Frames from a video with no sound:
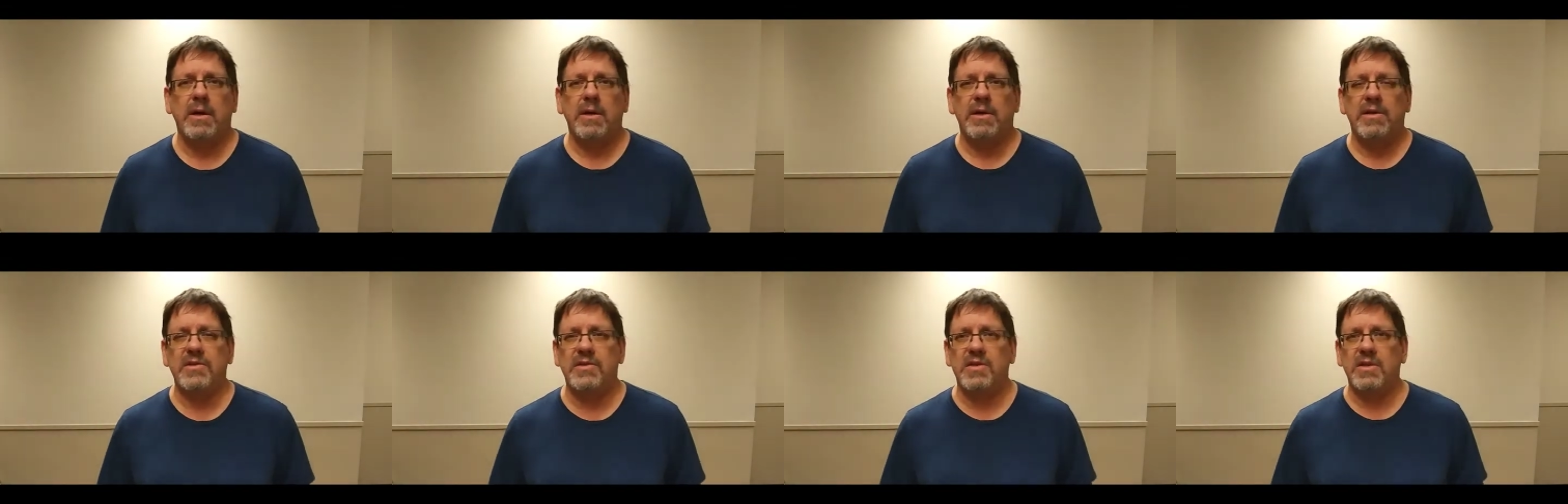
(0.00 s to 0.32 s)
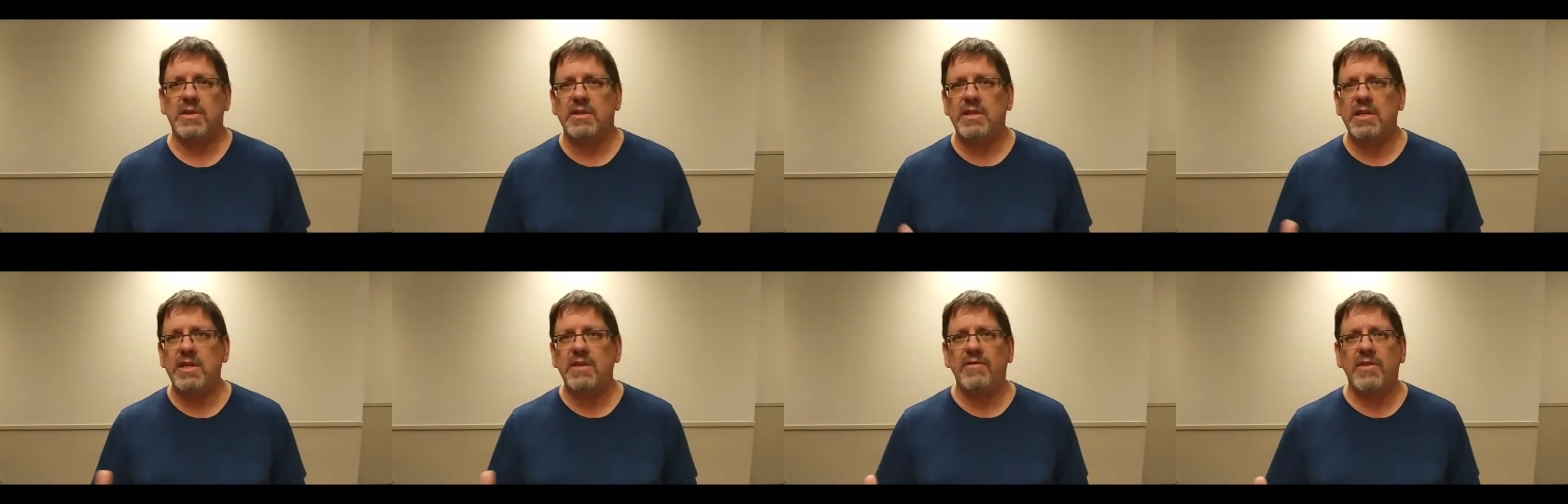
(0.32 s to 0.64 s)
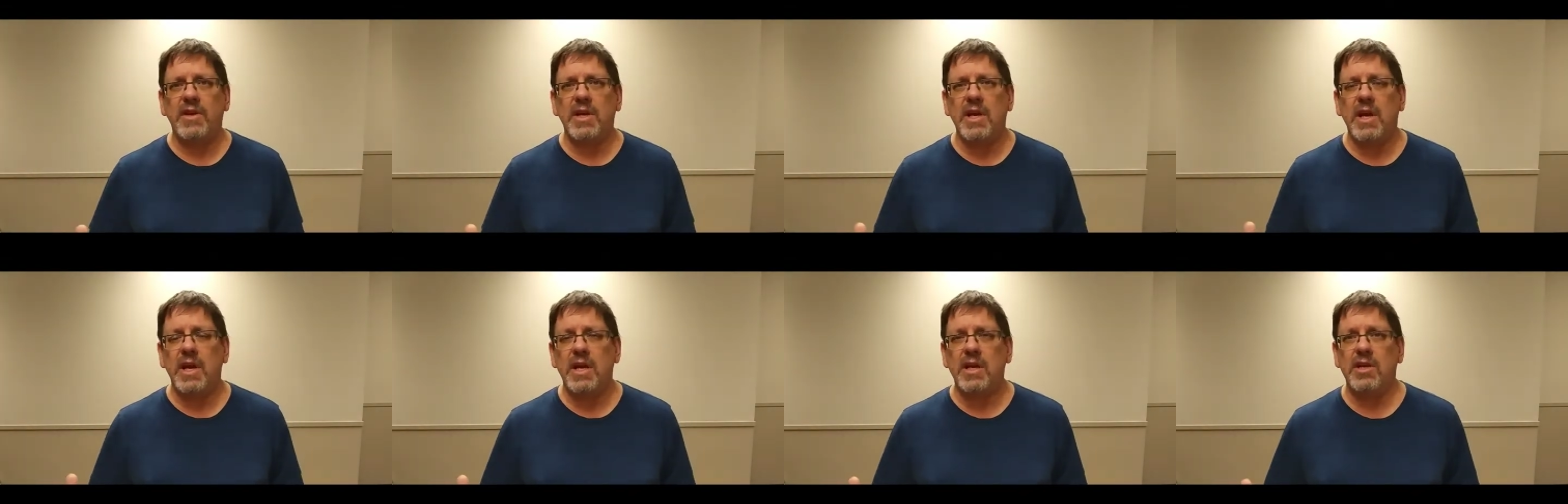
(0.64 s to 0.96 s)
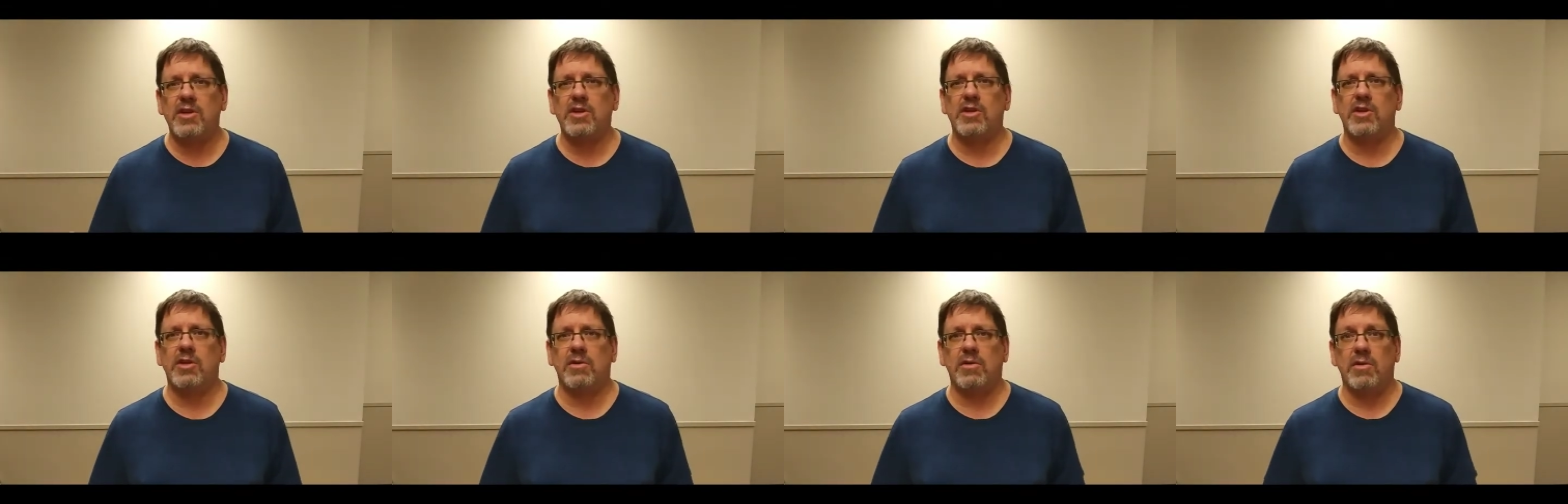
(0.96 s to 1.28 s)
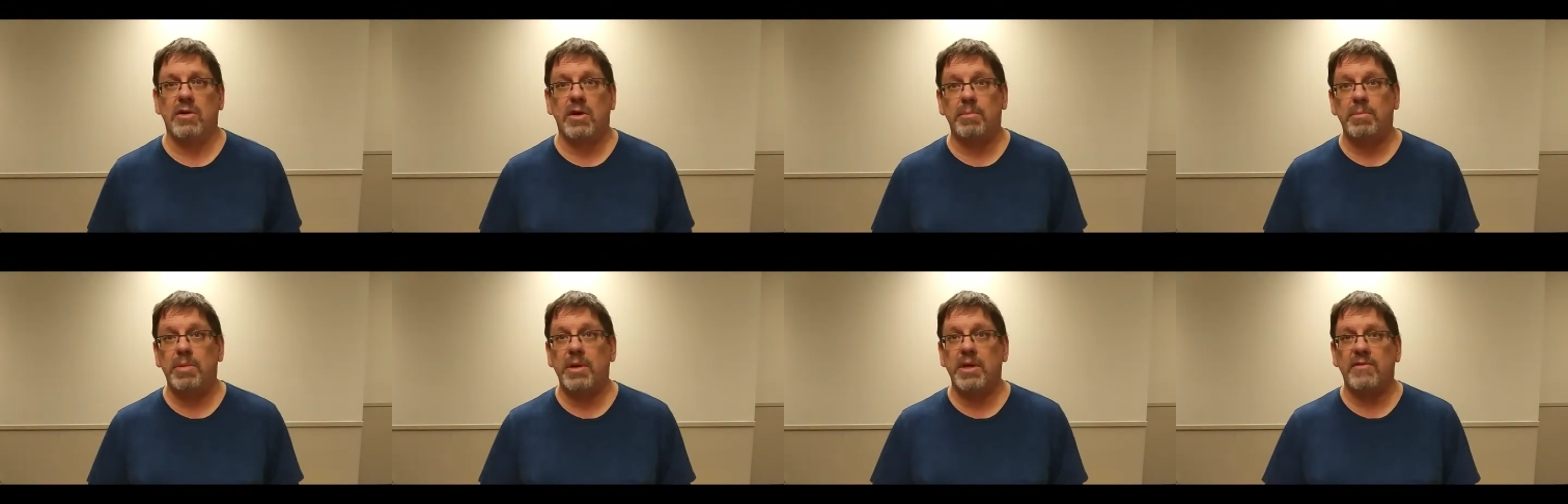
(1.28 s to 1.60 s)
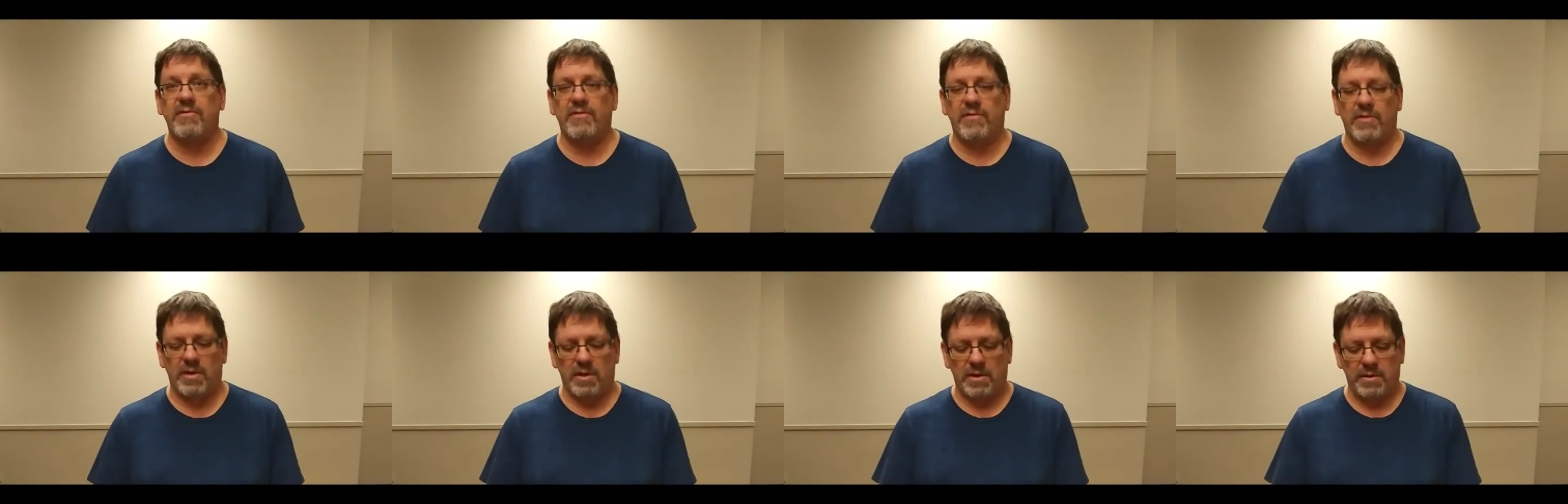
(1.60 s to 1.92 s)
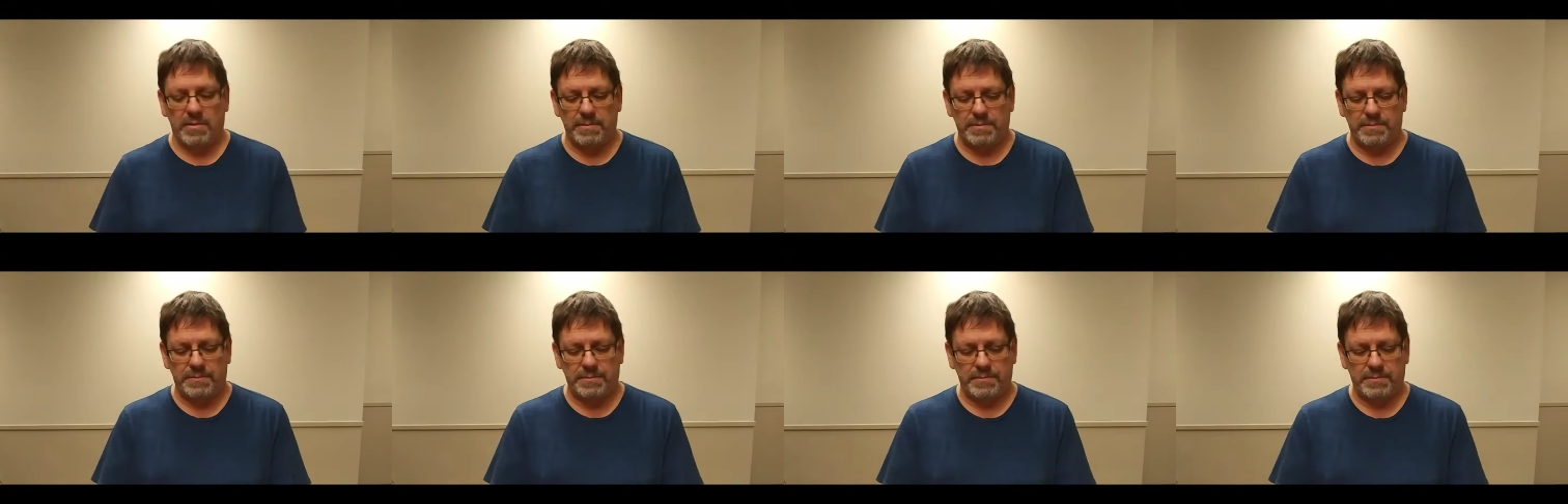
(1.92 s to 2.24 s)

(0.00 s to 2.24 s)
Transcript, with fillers: is a deviation or a pitfall.